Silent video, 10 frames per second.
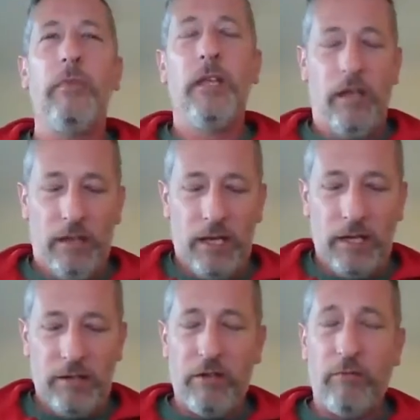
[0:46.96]
the
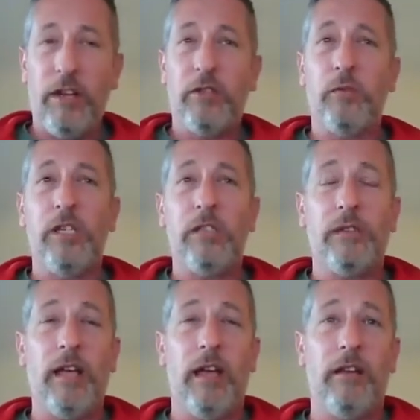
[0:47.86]
Director of Resources for
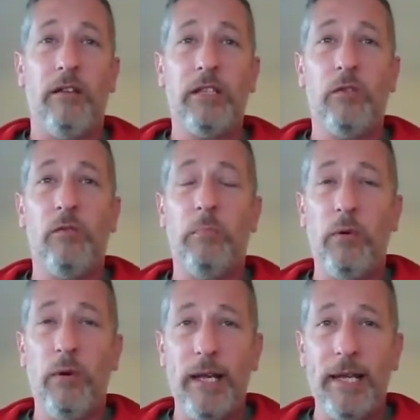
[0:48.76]
Southend High School for
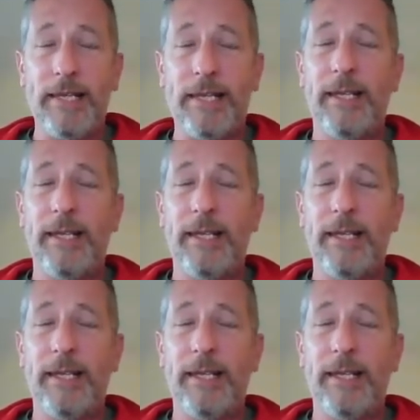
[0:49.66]
Boys,